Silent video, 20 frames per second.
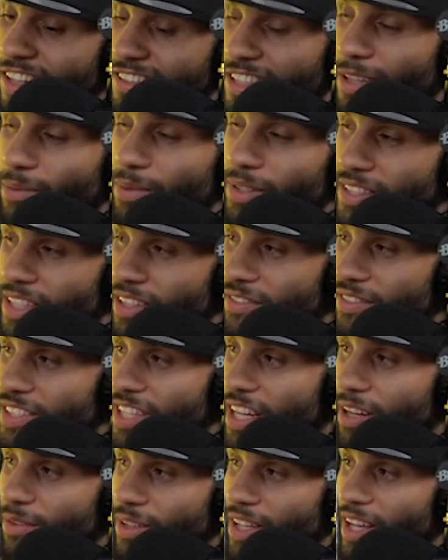Jeremy Stevens
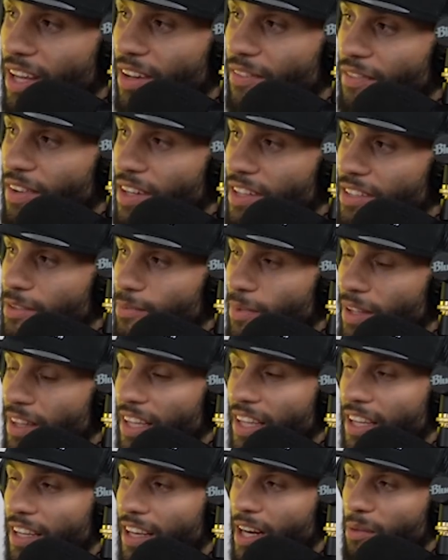down with that and finished him. I think
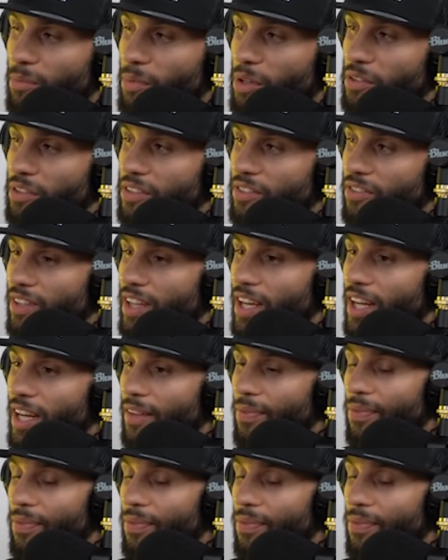he got a bonus for that.